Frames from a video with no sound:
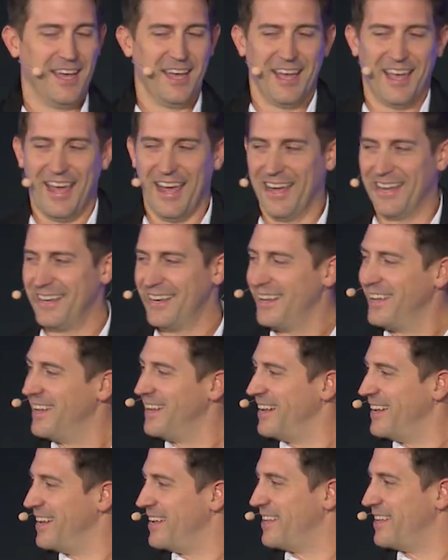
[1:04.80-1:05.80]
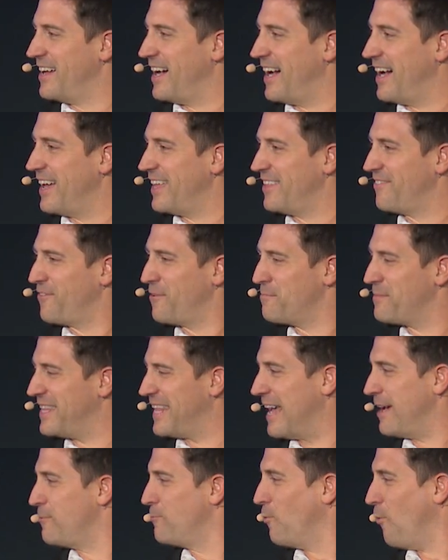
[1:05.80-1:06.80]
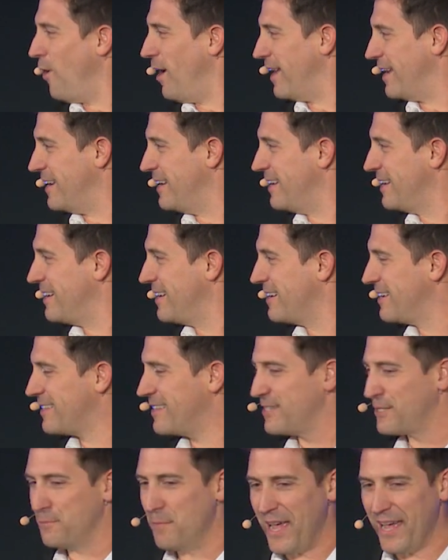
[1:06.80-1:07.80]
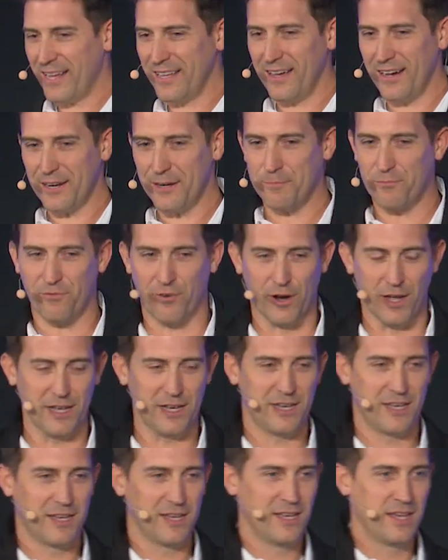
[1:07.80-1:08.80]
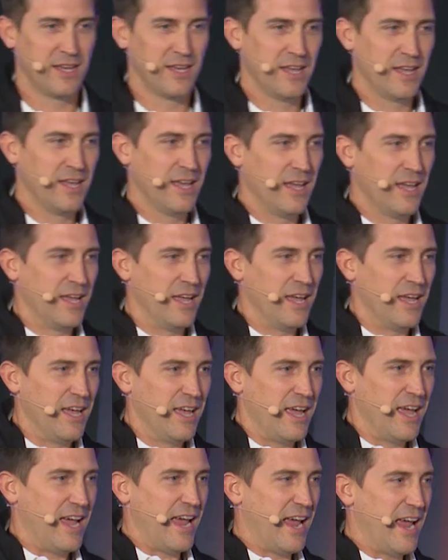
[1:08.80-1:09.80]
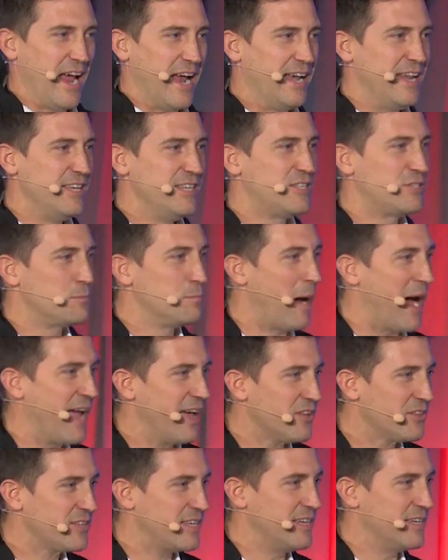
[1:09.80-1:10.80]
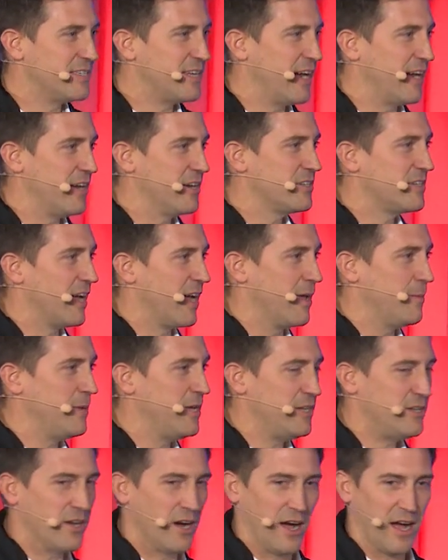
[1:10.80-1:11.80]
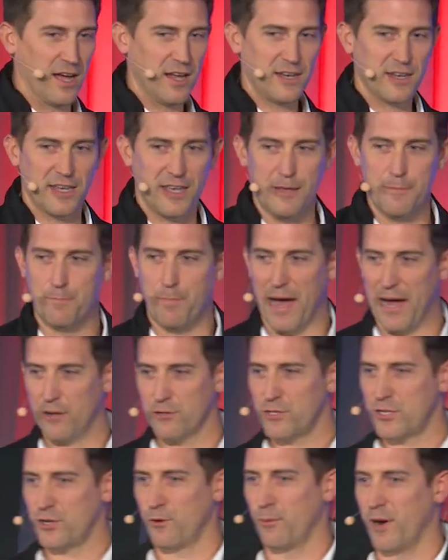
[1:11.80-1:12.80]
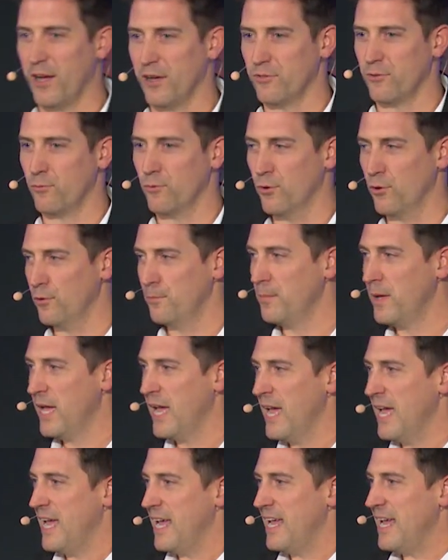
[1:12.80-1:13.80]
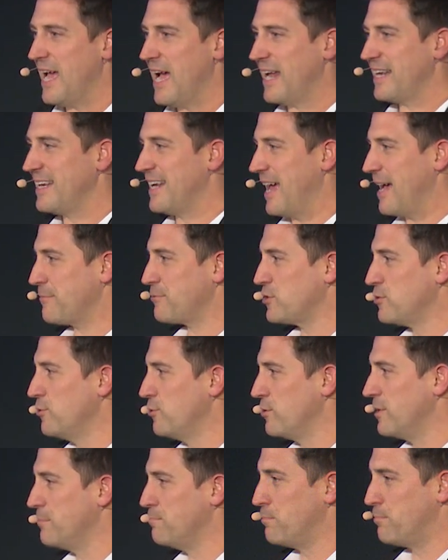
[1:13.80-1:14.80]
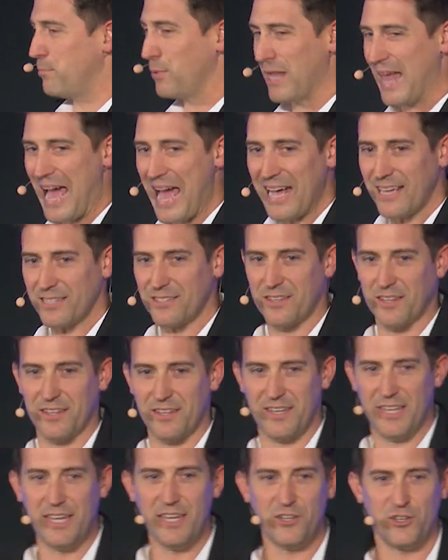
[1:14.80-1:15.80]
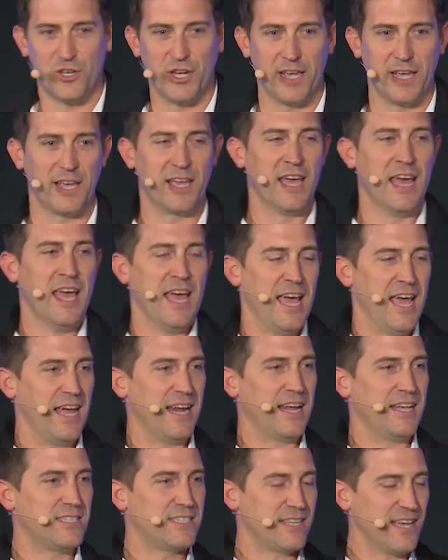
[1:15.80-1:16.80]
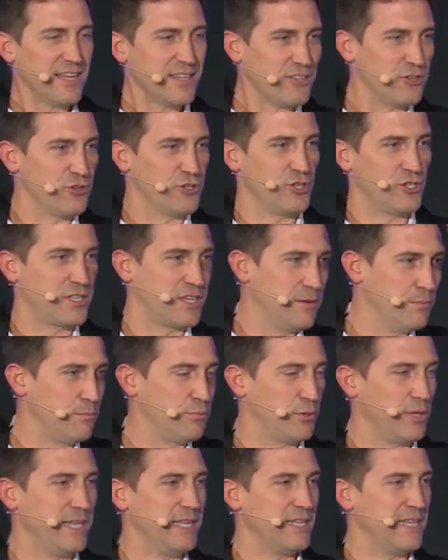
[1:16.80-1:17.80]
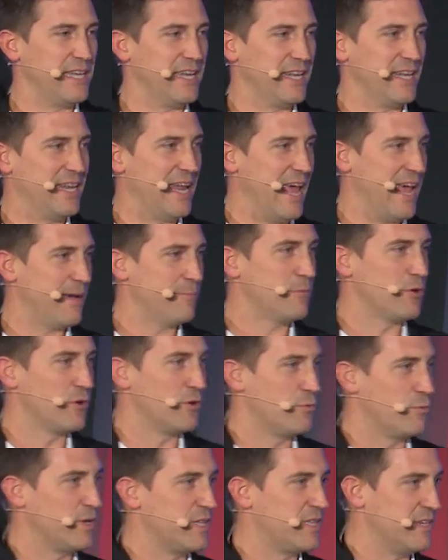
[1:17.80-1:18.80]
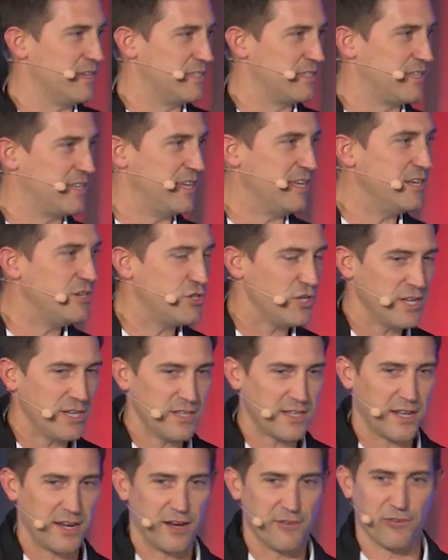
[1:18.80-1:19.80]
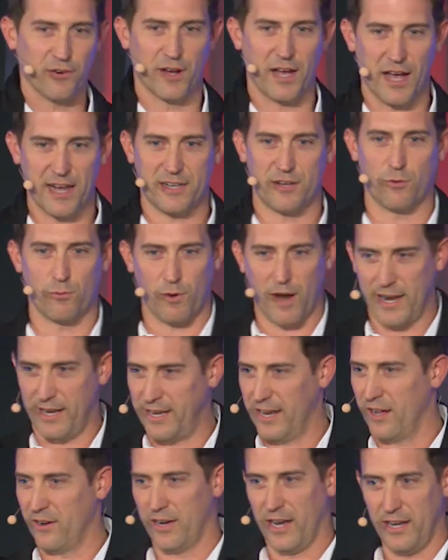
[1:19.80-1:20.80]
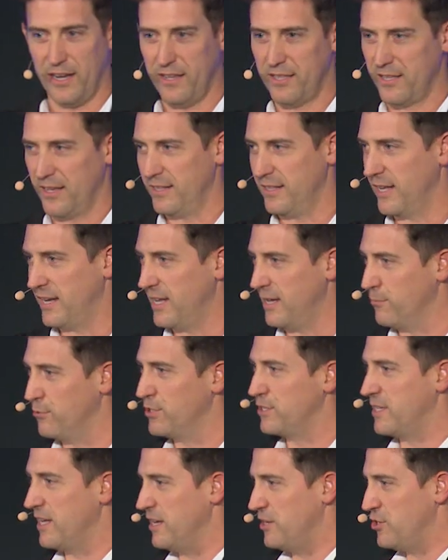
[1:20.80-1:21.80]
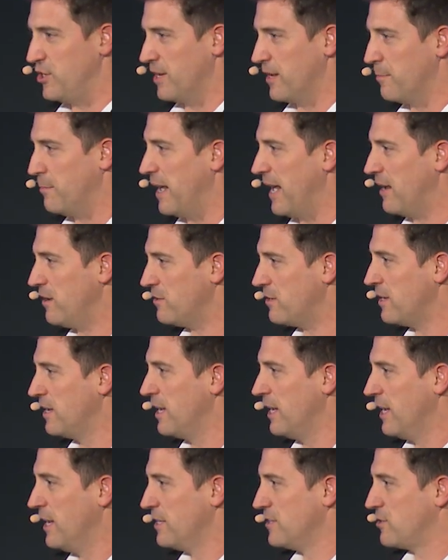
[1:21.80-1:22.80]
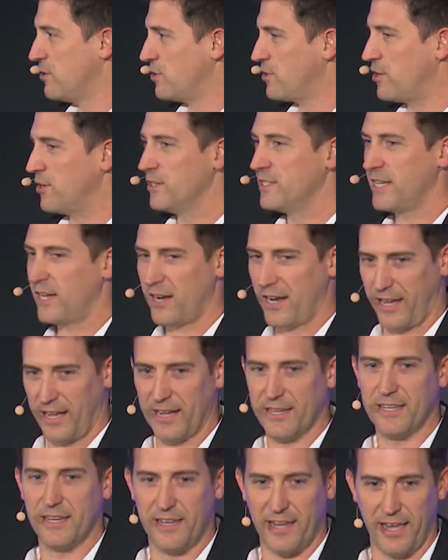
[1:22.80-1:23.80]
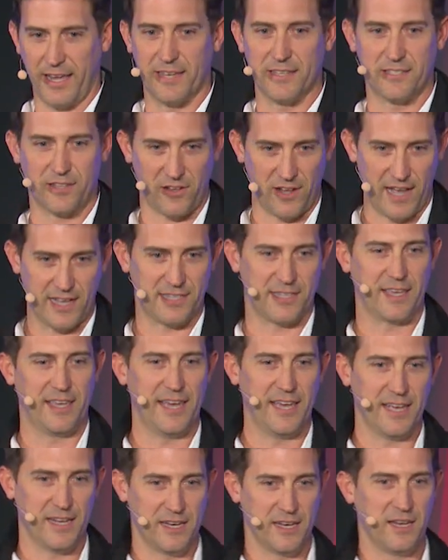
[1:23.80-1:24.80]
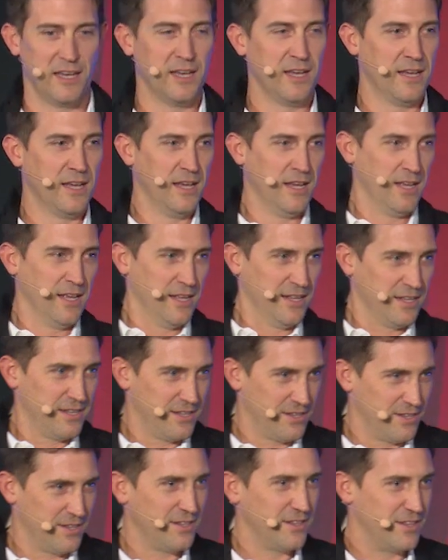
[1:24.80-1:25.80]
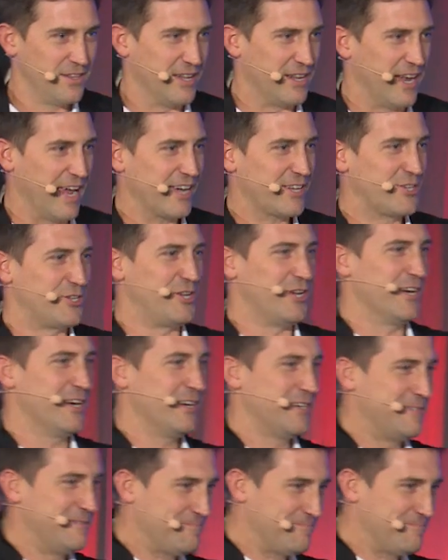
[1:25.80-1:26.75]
And from day one, this man got up front and he smiled the entire time he taught. He bounced around the room. He had an absolute blast teaching. And I sat there just completely enamored with his teaching that I forgot to write down anything that he was teaching about. So it turns out I got to take his class again the next year.